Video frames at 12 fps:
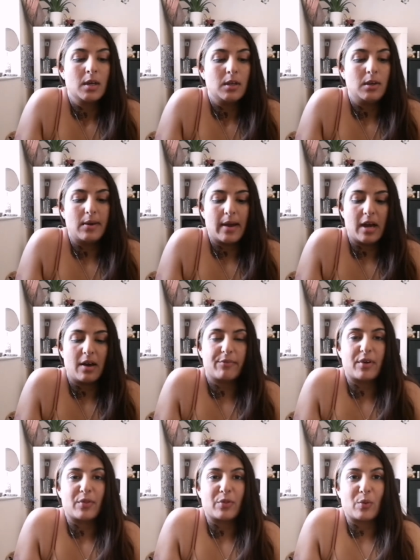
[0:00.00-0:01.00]
You have
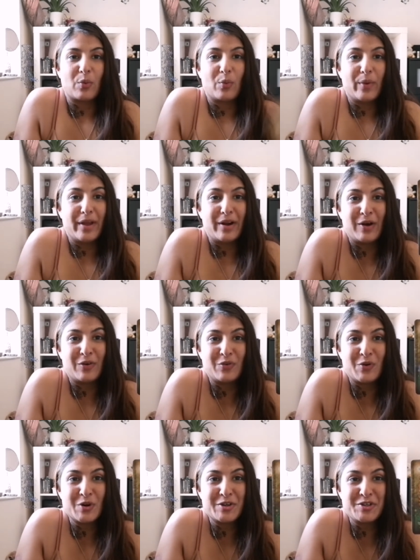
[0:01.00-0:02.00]
the Wheel of
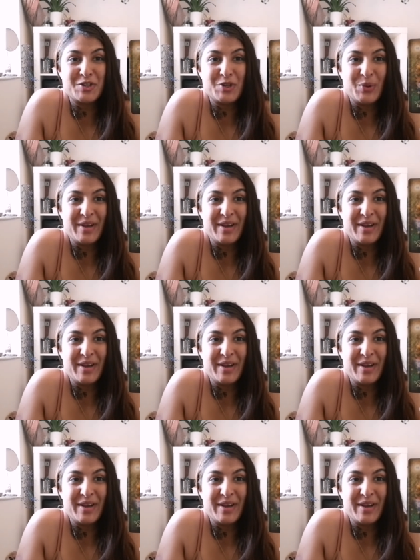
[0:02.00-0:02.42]
Fortune.